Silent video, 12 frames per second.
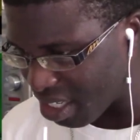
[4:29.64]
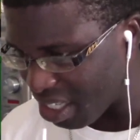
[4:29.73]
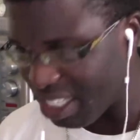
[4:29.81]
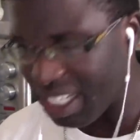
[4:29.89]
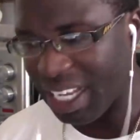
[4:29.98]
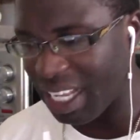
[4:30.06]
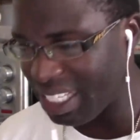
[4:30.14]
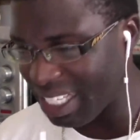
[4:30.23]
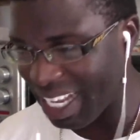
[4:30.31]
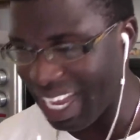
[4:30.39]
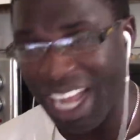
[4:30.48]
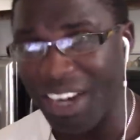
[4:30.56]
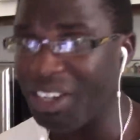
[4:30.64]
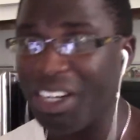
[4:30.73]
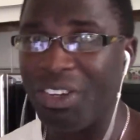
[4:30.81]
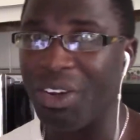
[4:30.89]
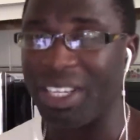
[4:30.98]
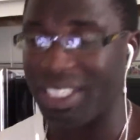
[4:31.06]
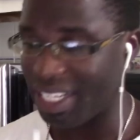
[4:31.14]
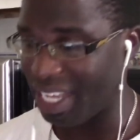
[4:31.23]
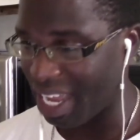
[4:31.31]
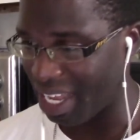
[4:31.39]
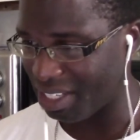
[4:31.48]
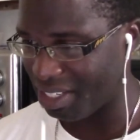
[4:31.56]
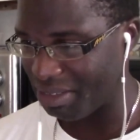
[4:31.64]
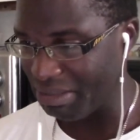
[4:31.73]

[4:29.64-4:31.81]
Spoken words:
It's a cat, not a dog. It's a cat.